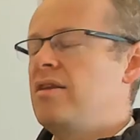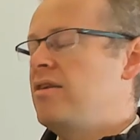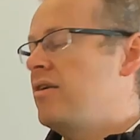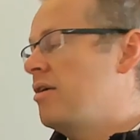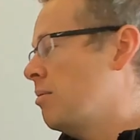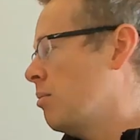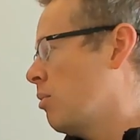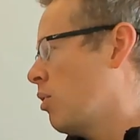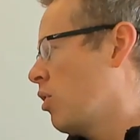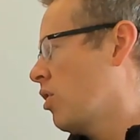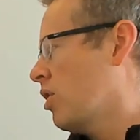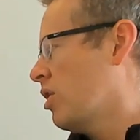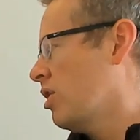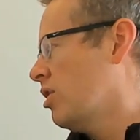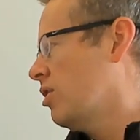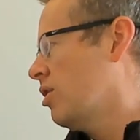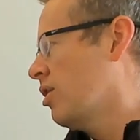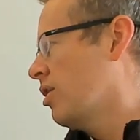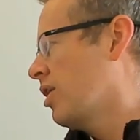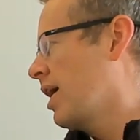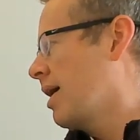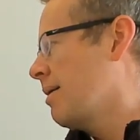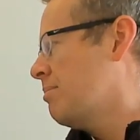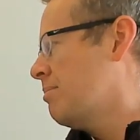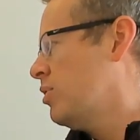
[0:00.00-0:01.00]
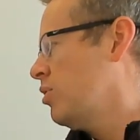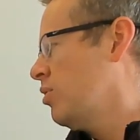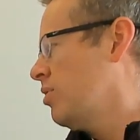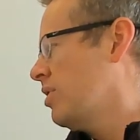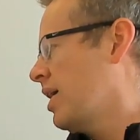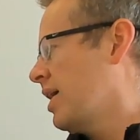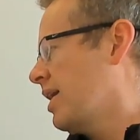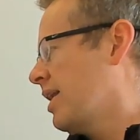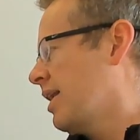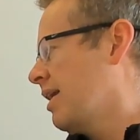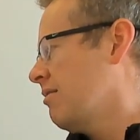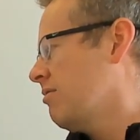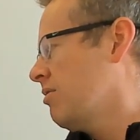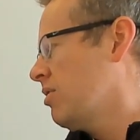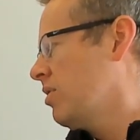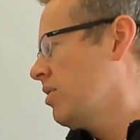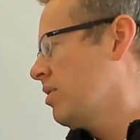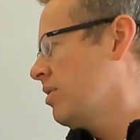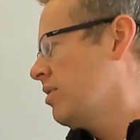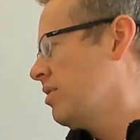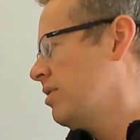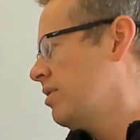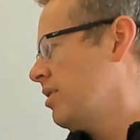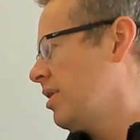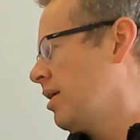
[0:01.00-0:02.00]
The market got up to that level,